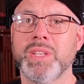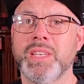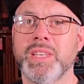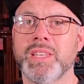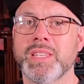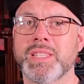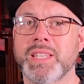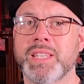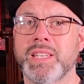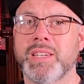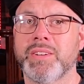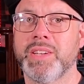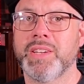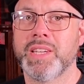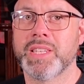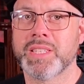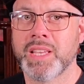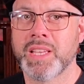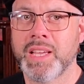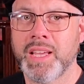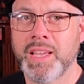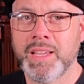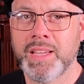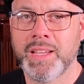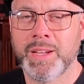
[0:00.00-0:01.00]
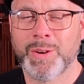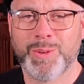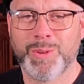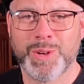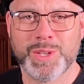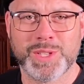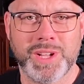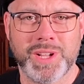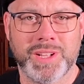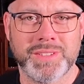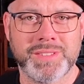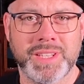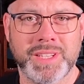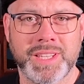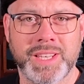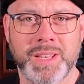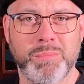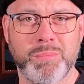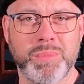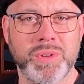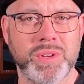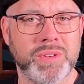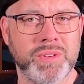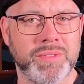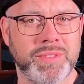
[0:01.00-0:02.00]
distilleries result in a
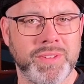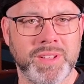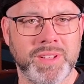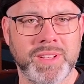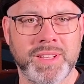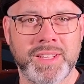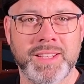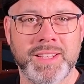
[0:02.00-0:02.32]
beautiful